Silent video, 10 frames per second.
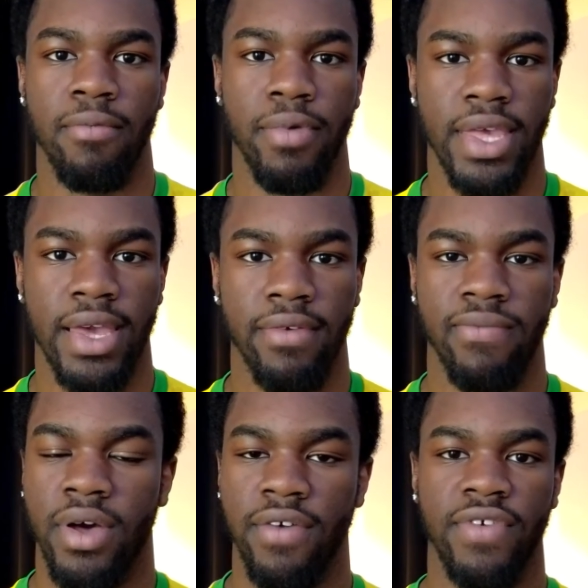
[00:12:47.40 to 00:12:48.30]
but yeah
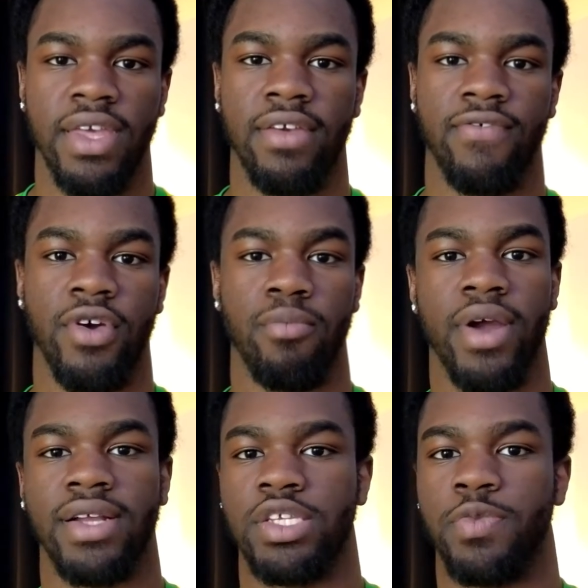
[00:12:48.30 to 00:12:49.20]
I think for
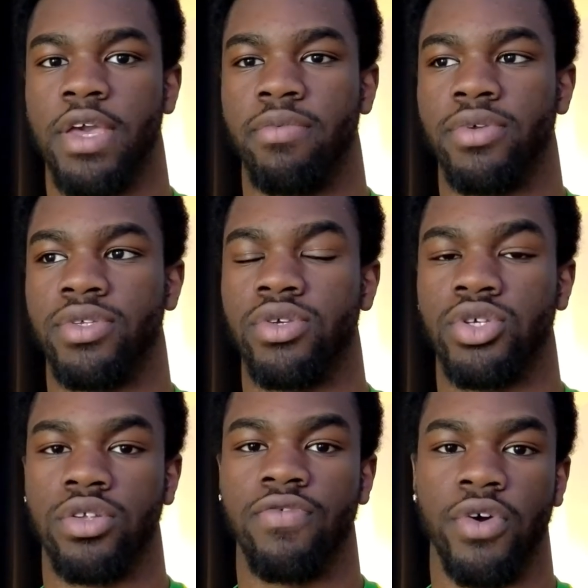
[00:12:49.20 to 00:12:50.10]
practice papers you
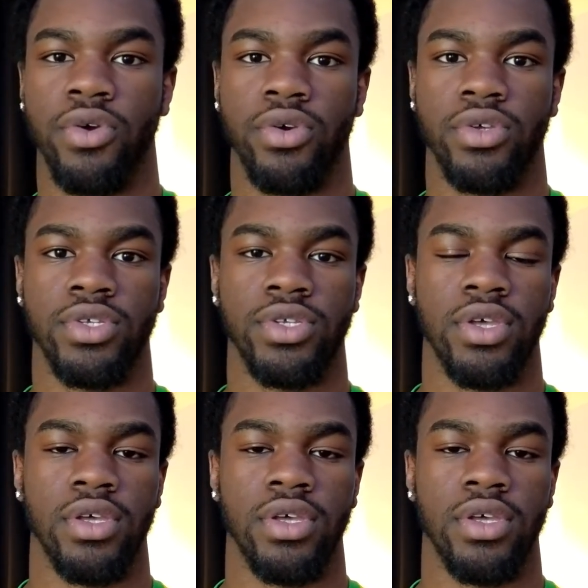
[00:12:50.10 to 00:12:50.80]
should focus